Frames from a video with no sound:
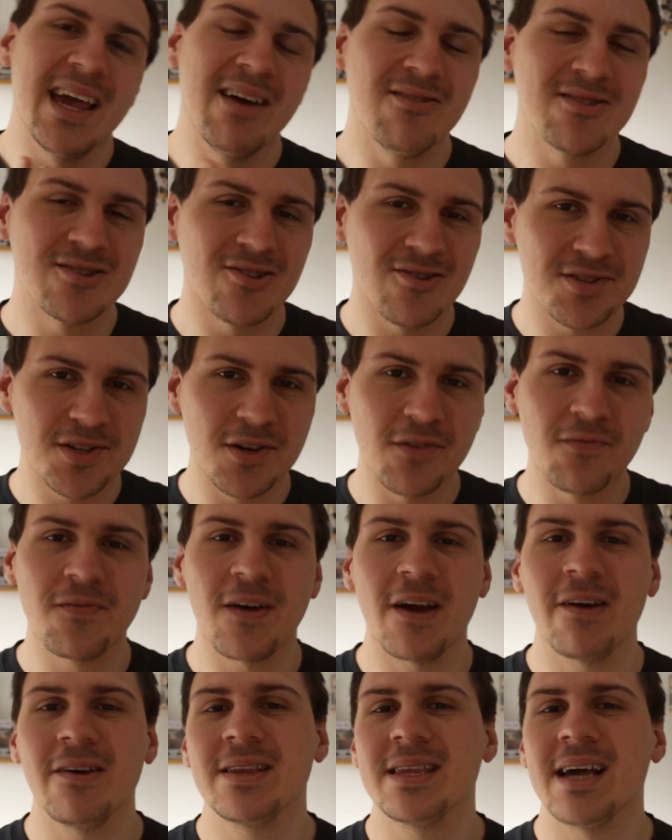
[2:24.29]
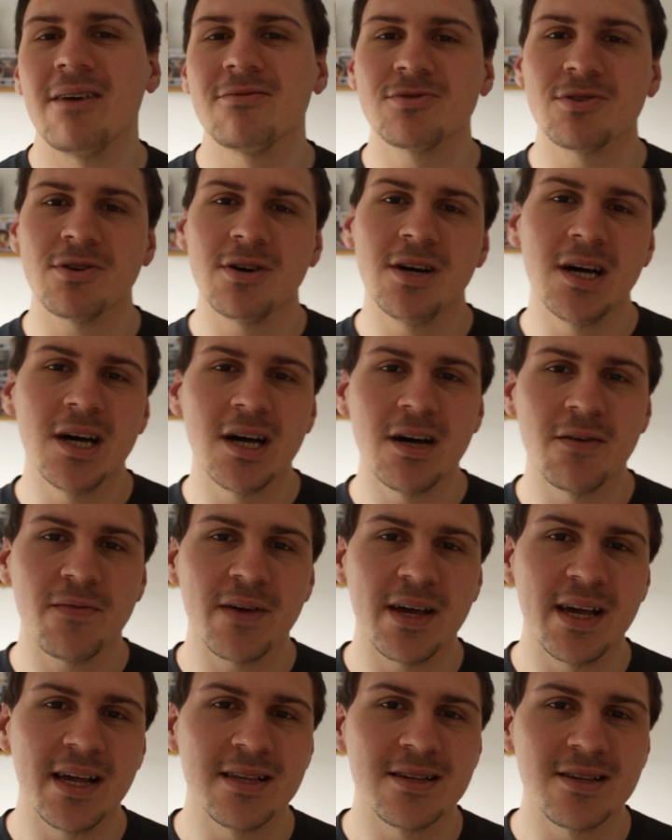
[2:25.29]
It was also very down to
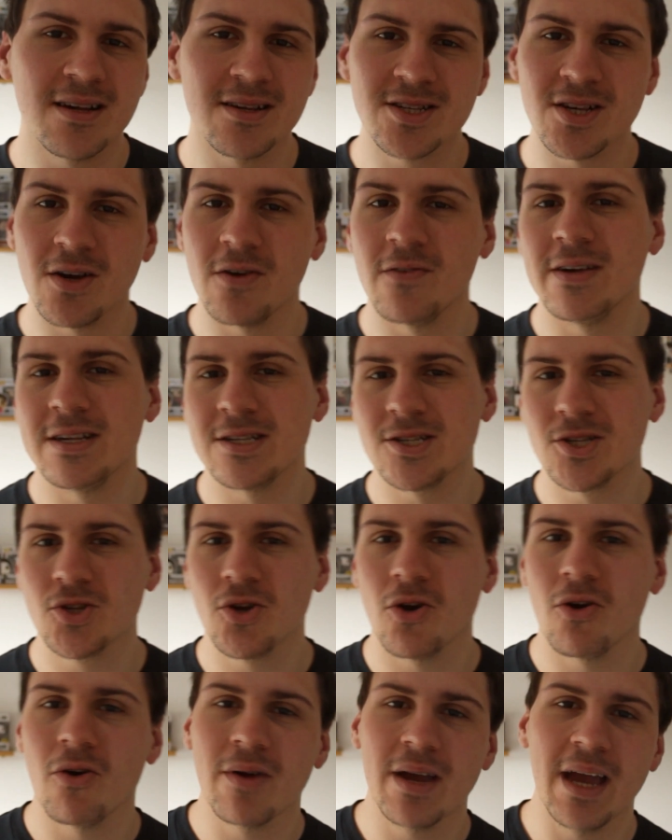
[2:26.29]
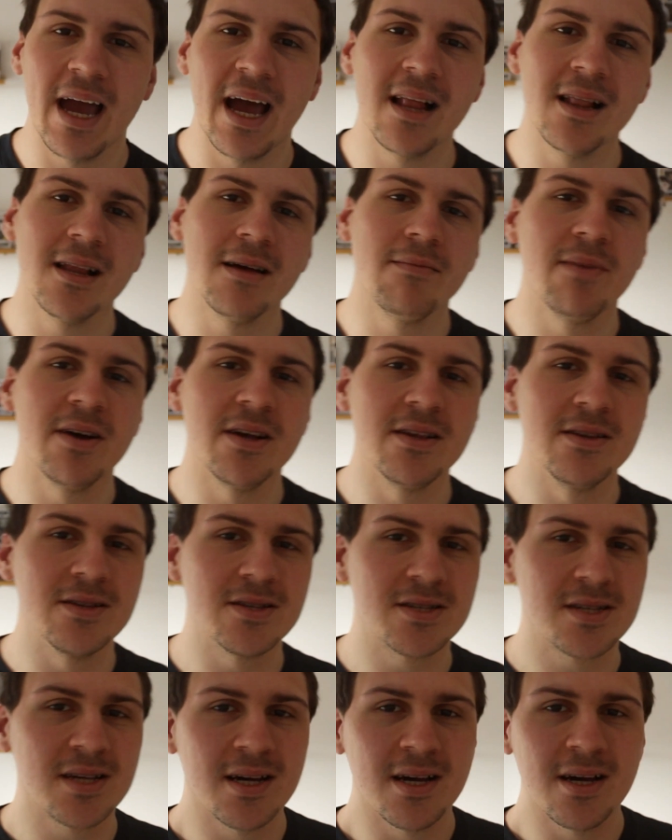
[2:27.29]
earth in some of its story
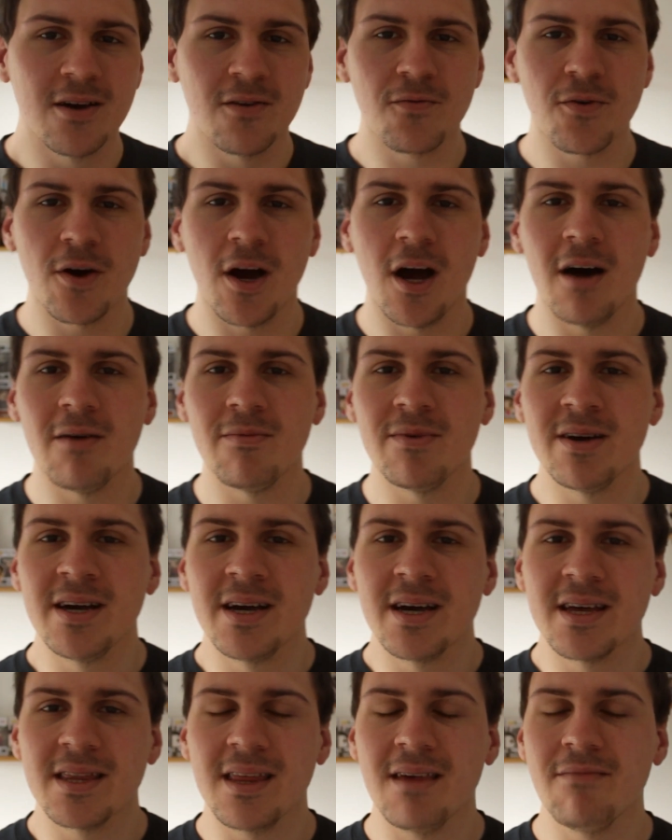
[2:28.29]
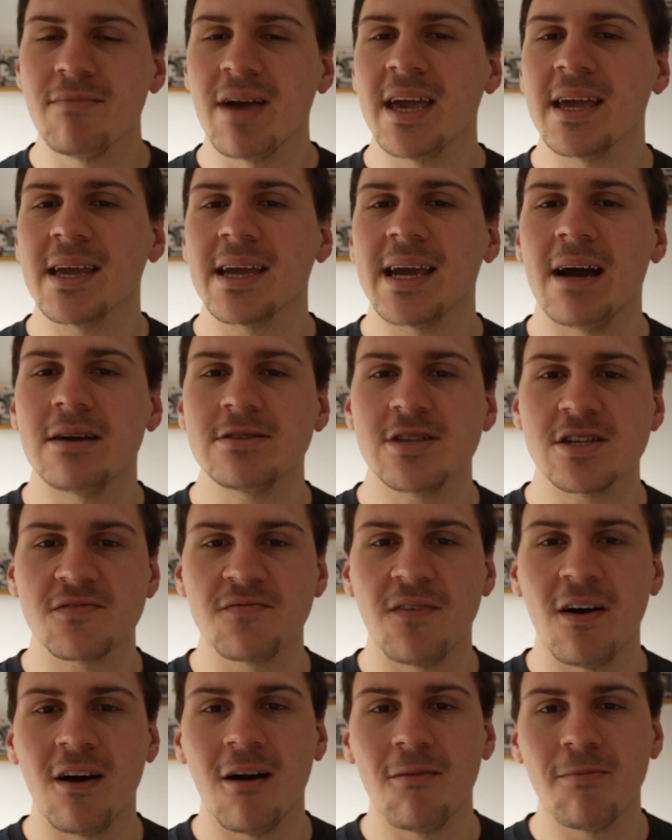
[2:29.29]
elements, from the main character's
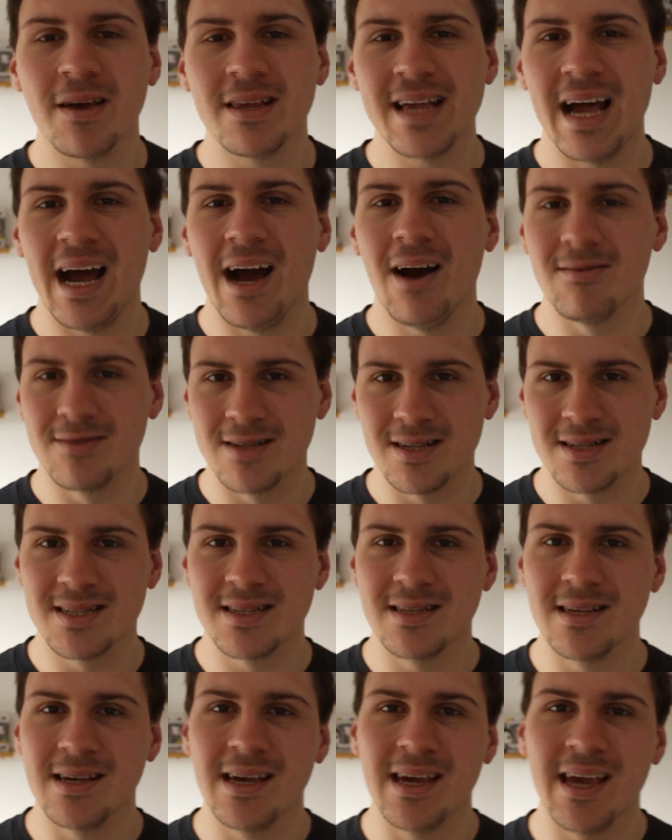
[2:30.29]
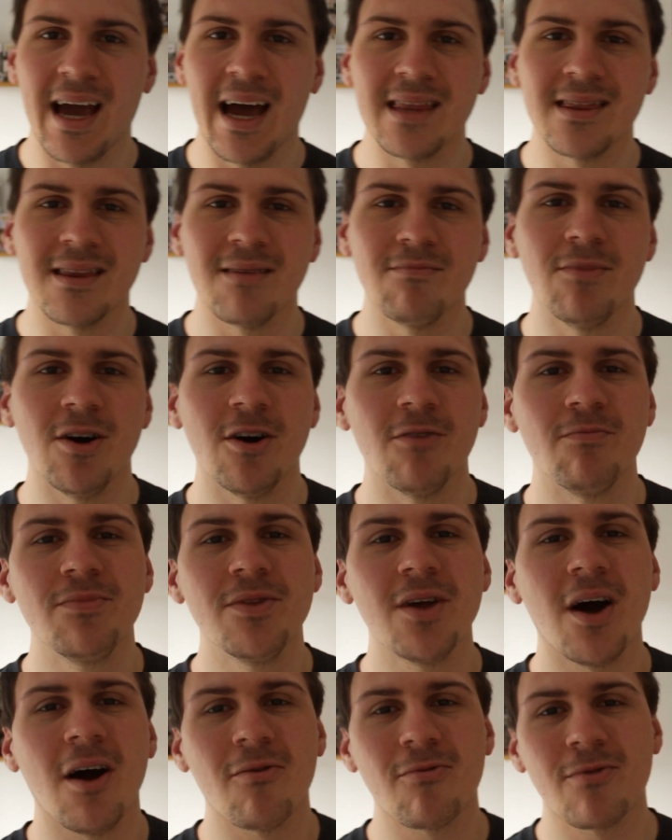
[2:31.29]
father being out to sea and the mum
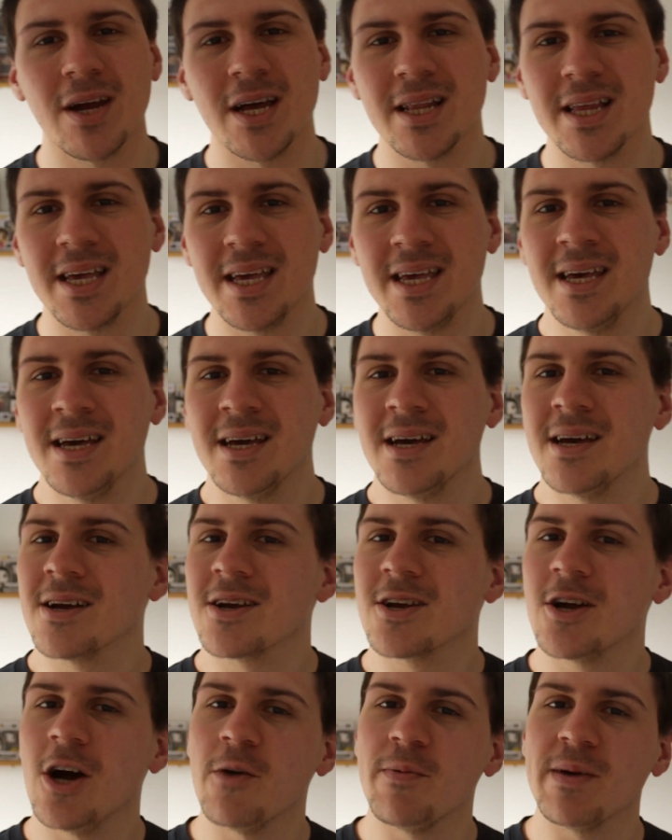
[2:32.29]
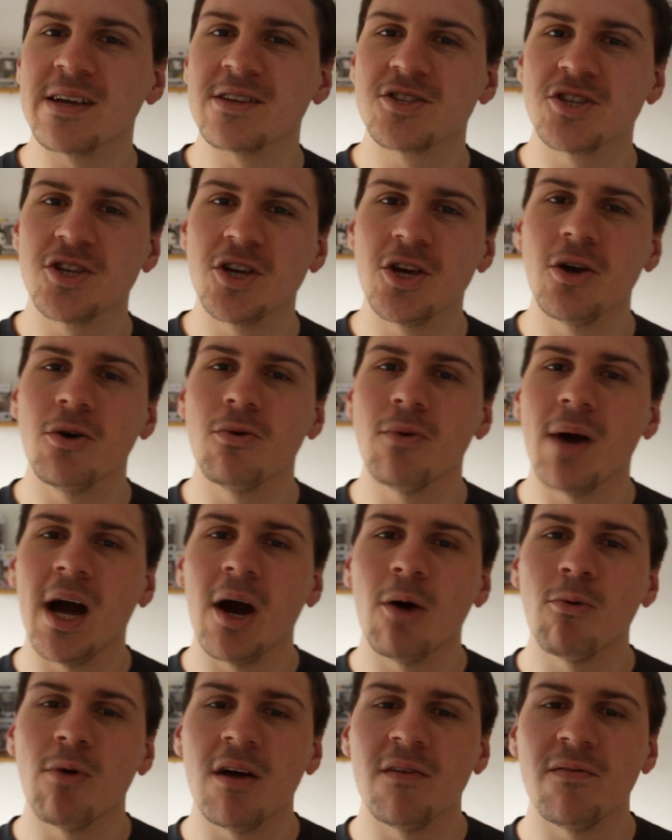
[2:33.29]
not really coping too
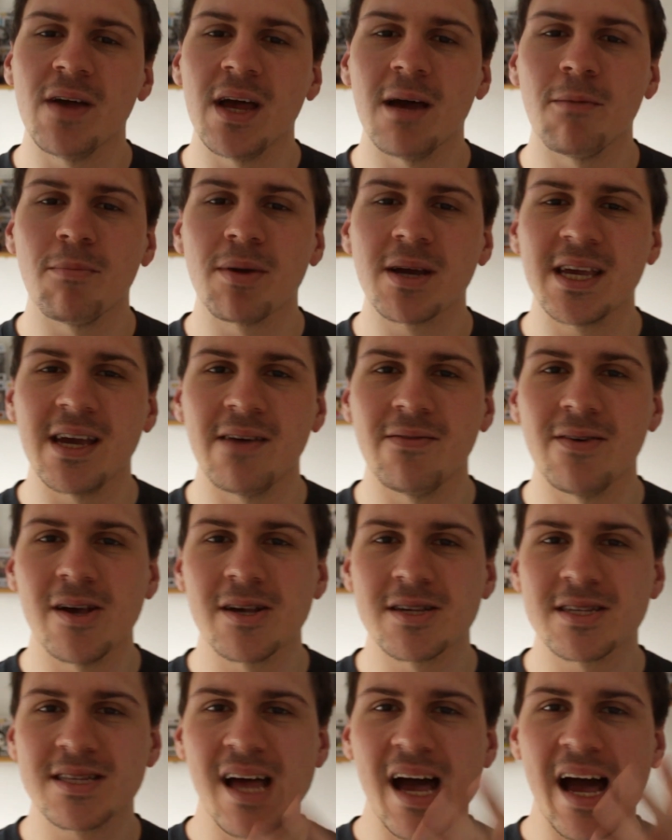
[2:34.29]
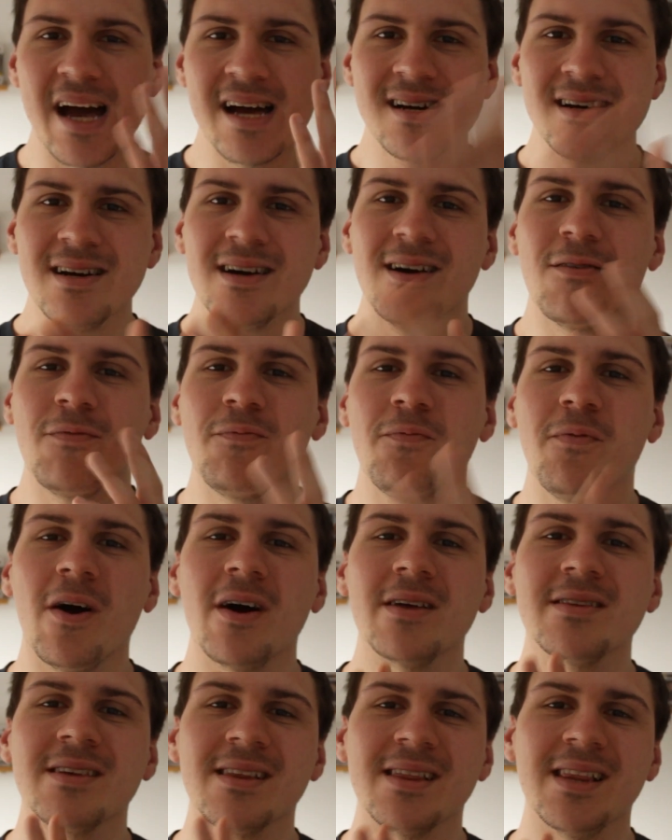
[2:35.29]
well with it, but giving us that
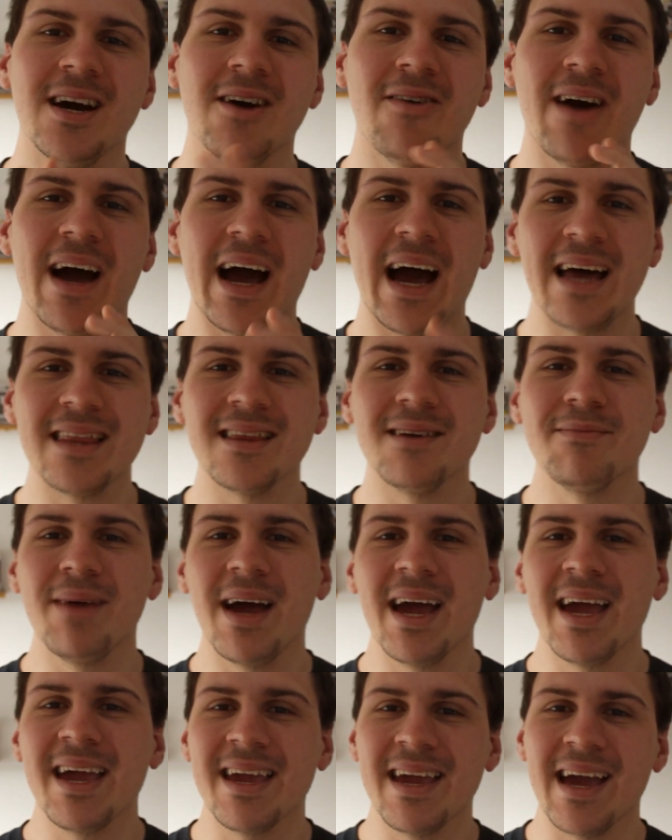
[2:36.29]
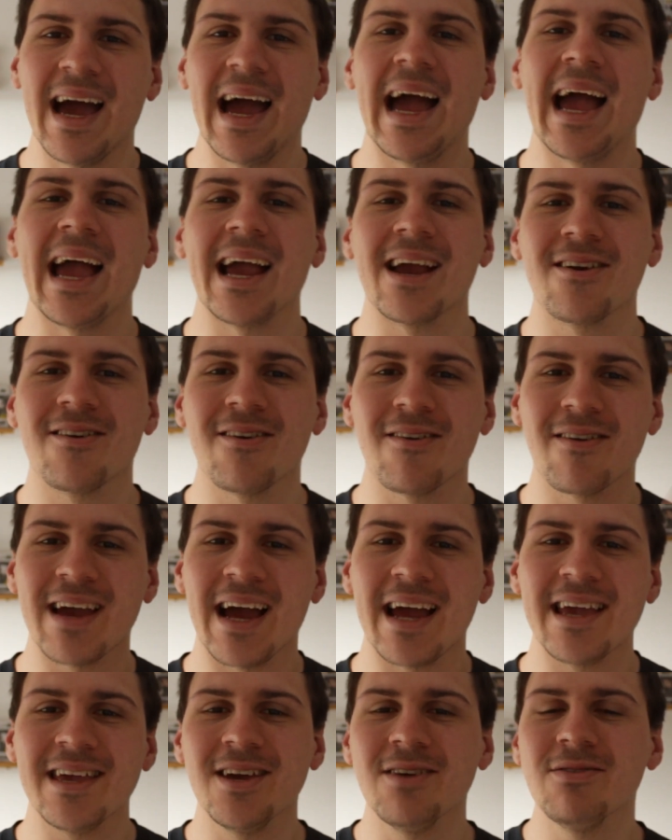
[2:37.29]
fun little anime angry
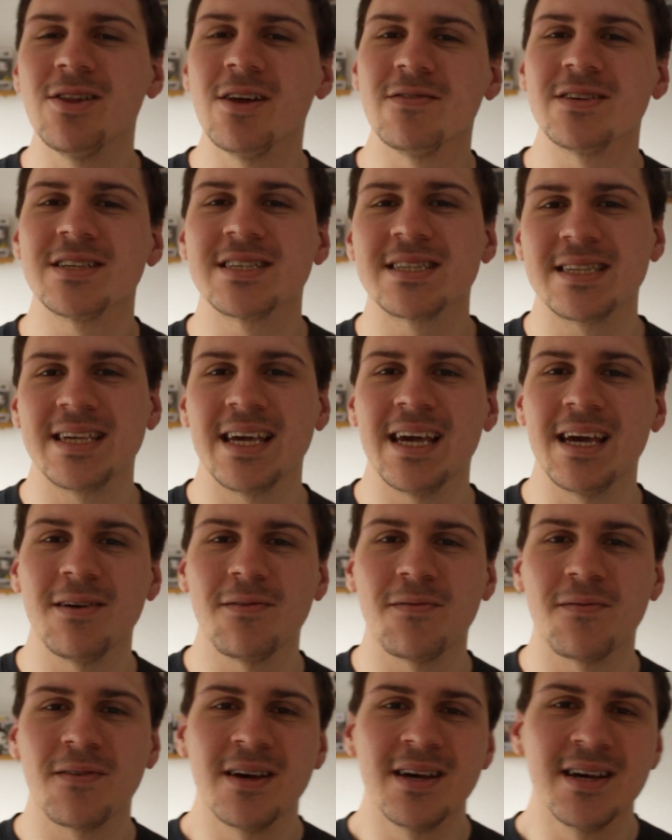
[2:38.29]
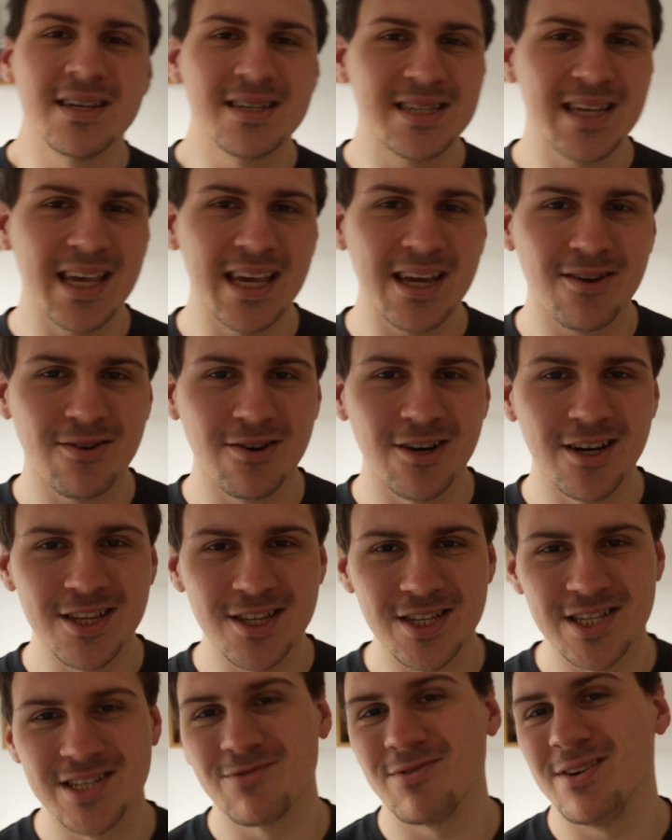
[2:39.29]
at you lovers tiff
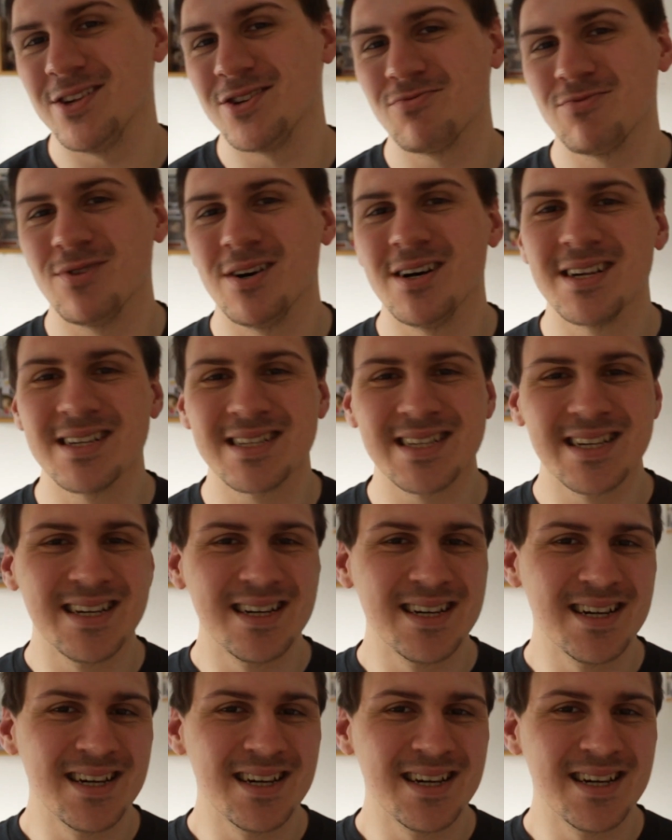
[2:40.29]
sequence, which was